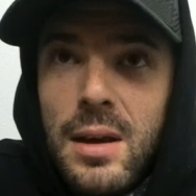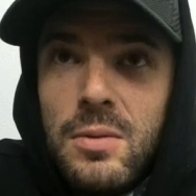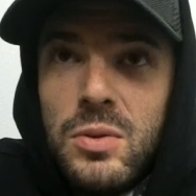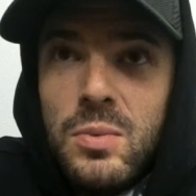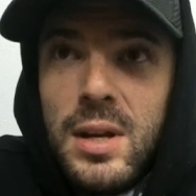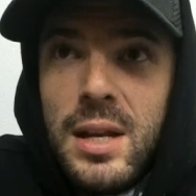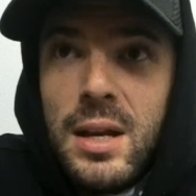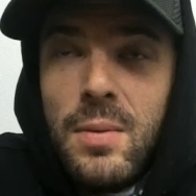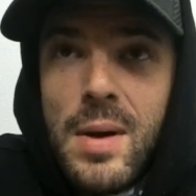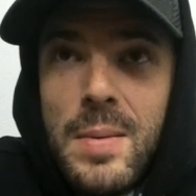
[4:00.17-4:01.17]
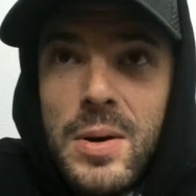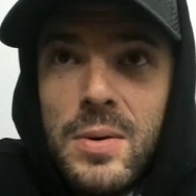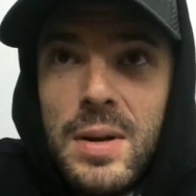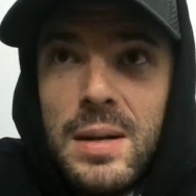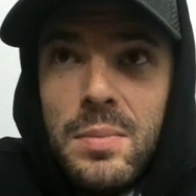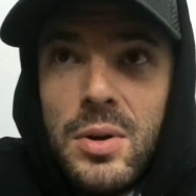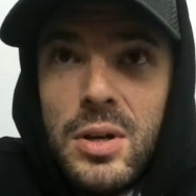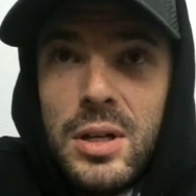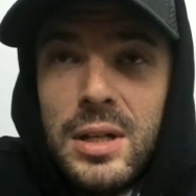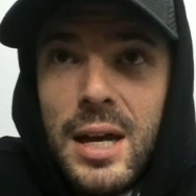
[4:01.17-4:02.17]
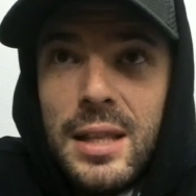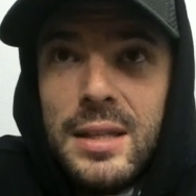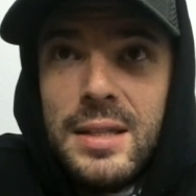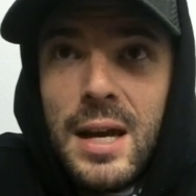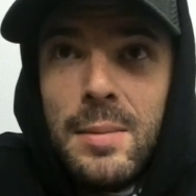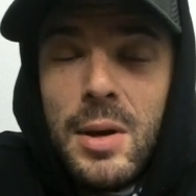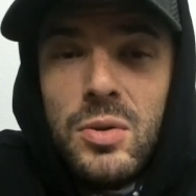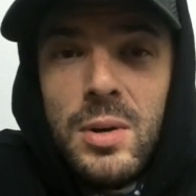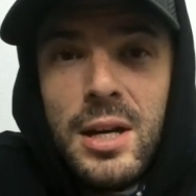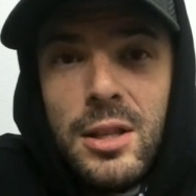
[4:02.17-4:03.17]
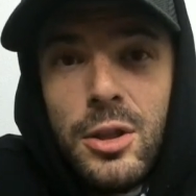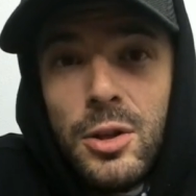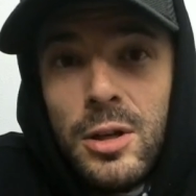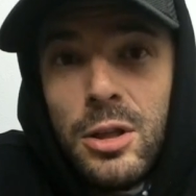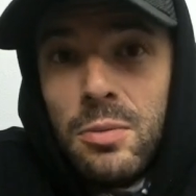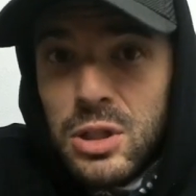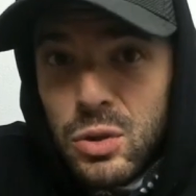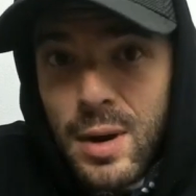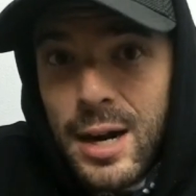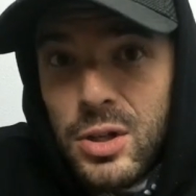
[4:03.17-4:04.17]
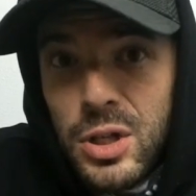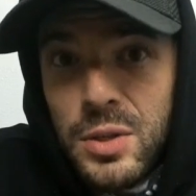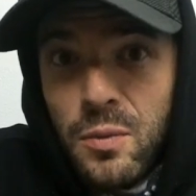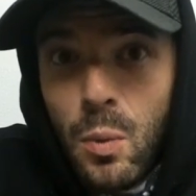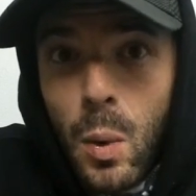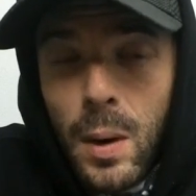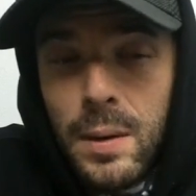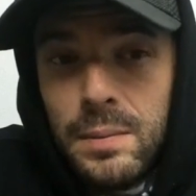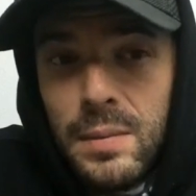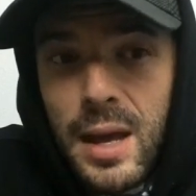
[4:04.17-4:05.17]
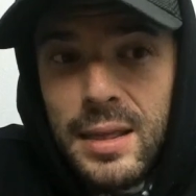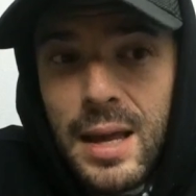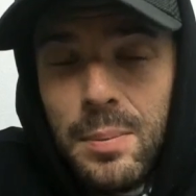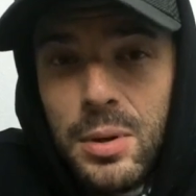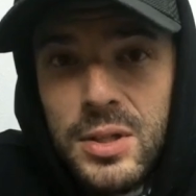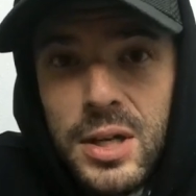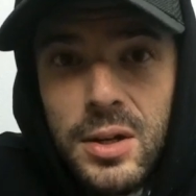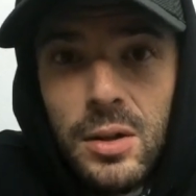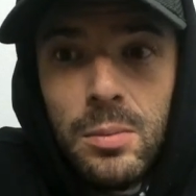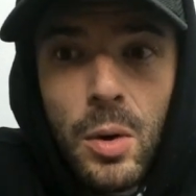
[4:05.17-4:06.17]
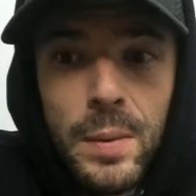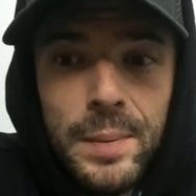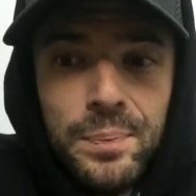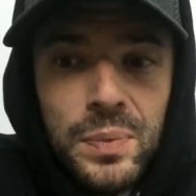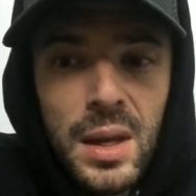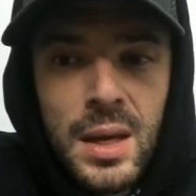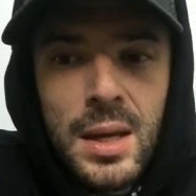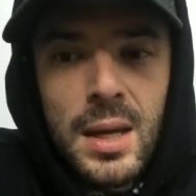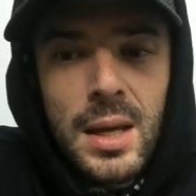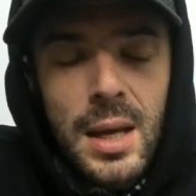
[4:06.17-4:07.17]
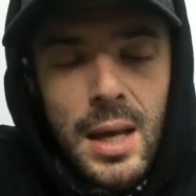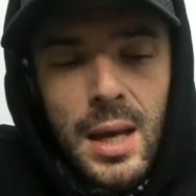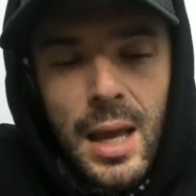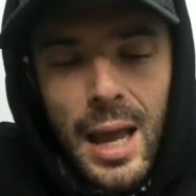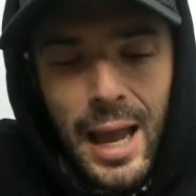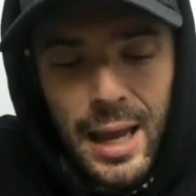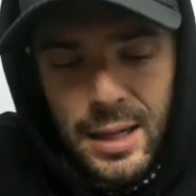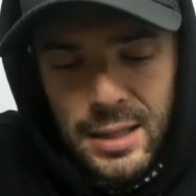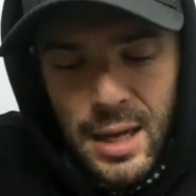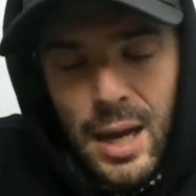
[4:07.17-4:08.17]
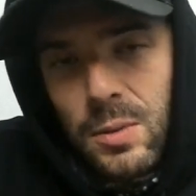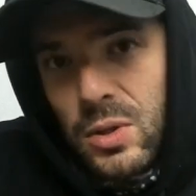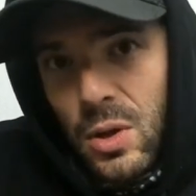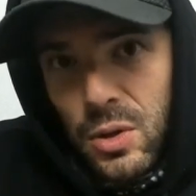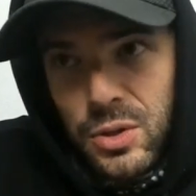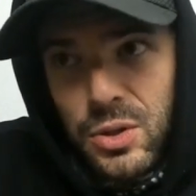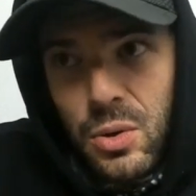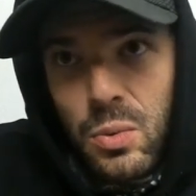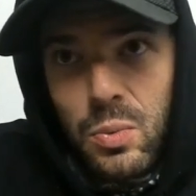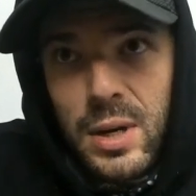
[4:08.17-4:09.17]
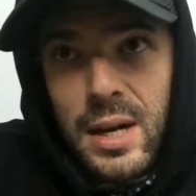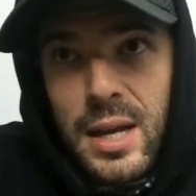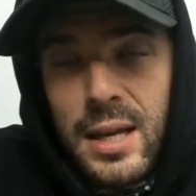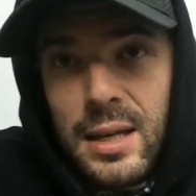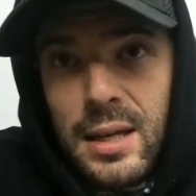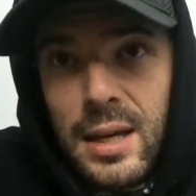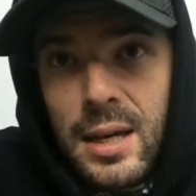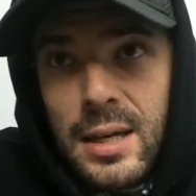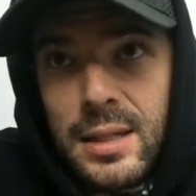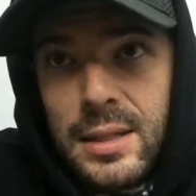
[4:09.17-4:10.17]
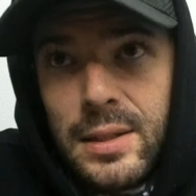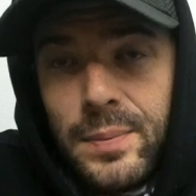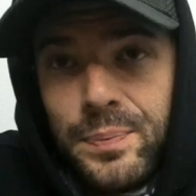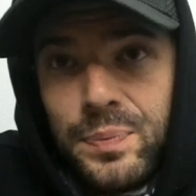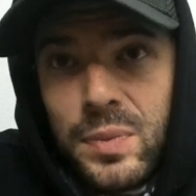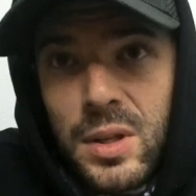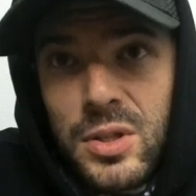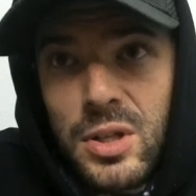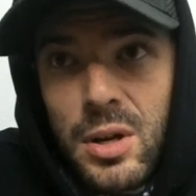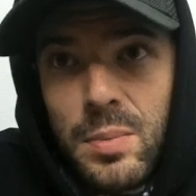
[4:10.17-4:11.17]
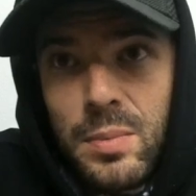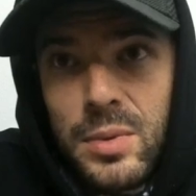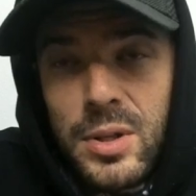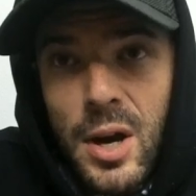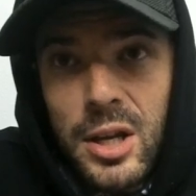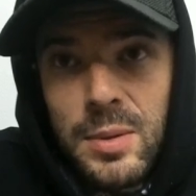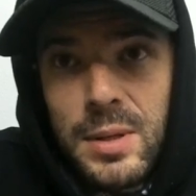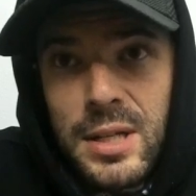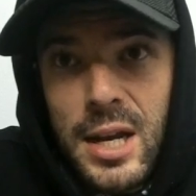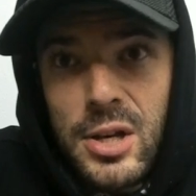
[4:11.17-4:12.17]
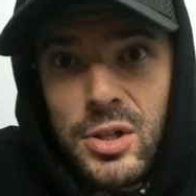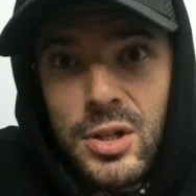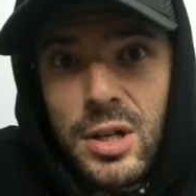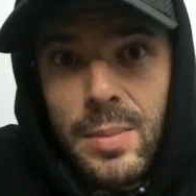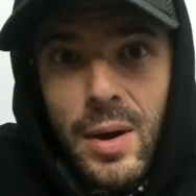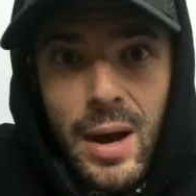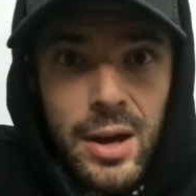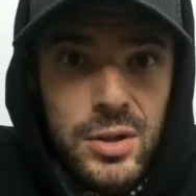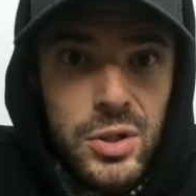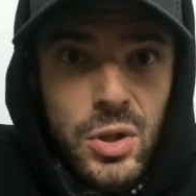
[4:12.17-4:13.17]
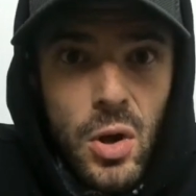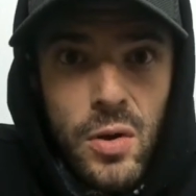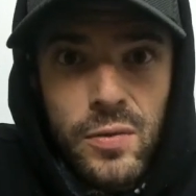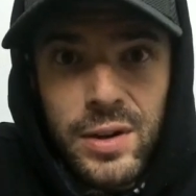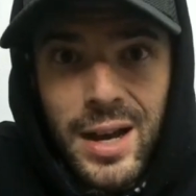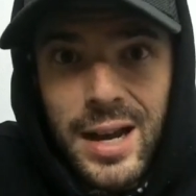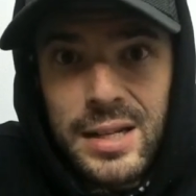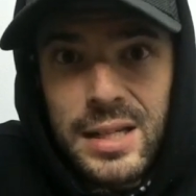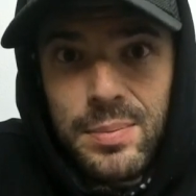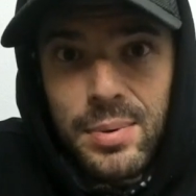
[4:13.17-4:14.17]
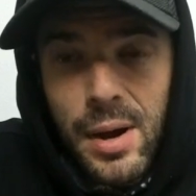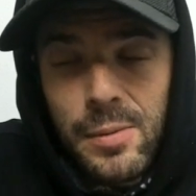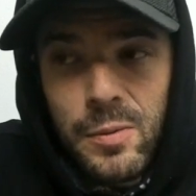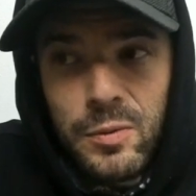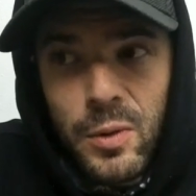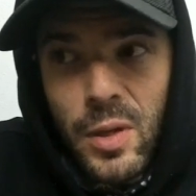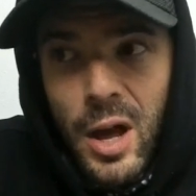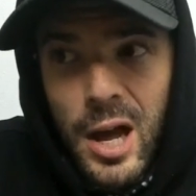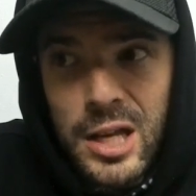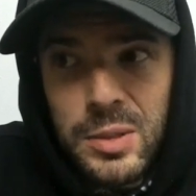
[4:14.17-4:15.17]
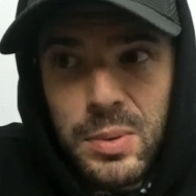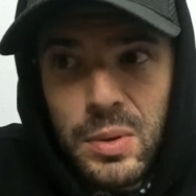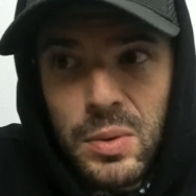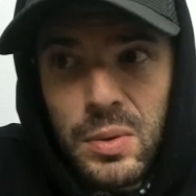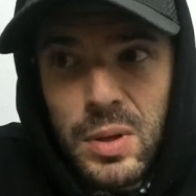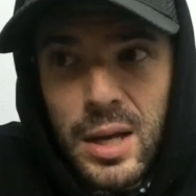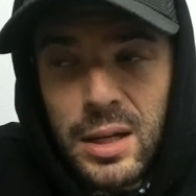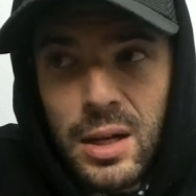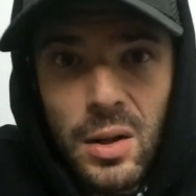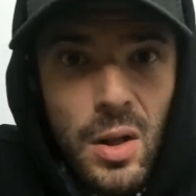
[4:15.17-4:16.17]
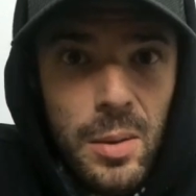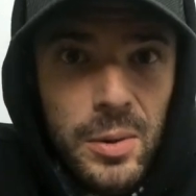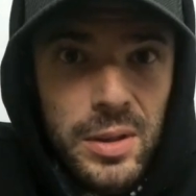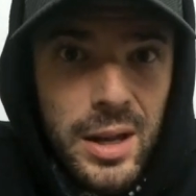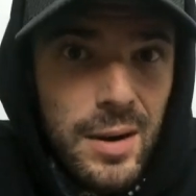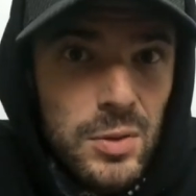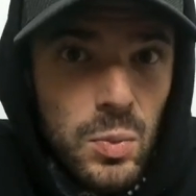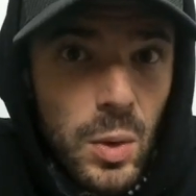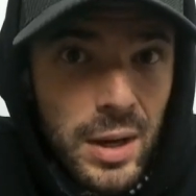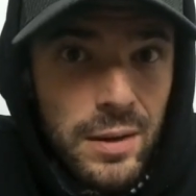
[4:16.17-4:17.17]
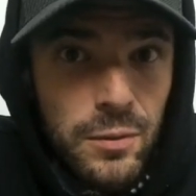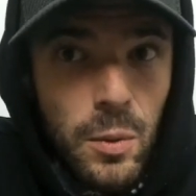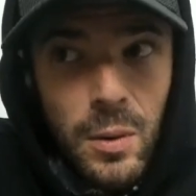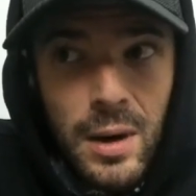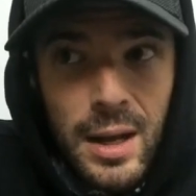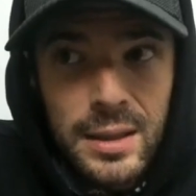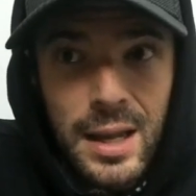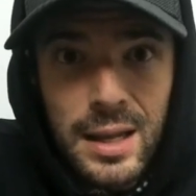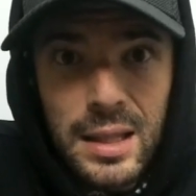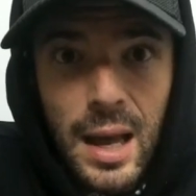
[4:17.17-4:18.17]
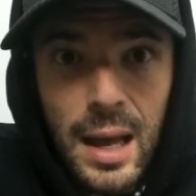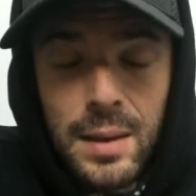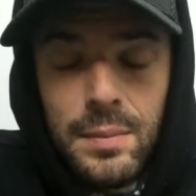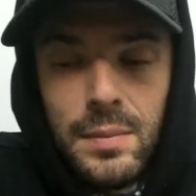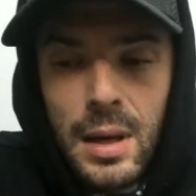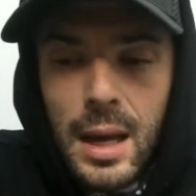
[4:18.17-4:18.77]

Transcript: I was reading a Robert Greene book at the time. I was reading the Thirty Three Strategies of War at that particular moment. And I was also reading um, some documentation about how to solve an IT problem for the hospital uh, conglomerate that I was working for at that time.